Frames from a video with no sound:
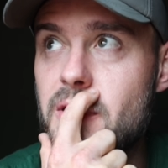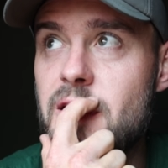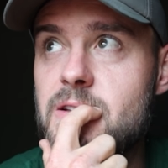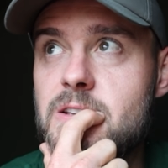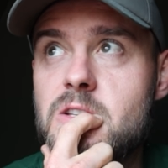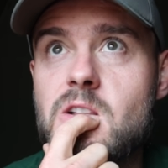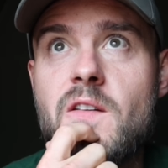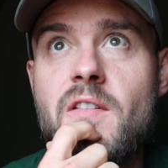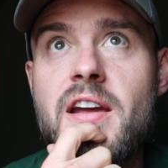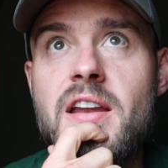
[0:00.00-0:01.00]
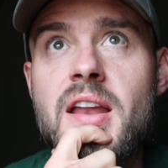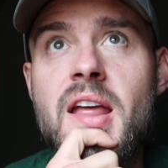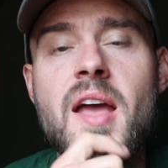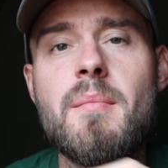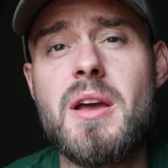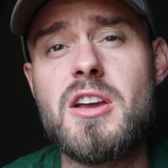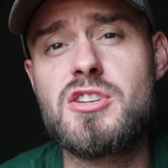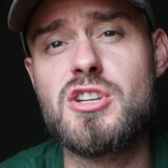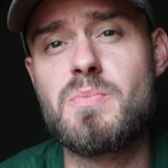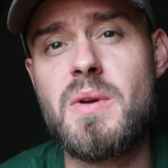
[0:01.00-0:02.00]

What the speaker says: minutes. It stopped raining, but it's just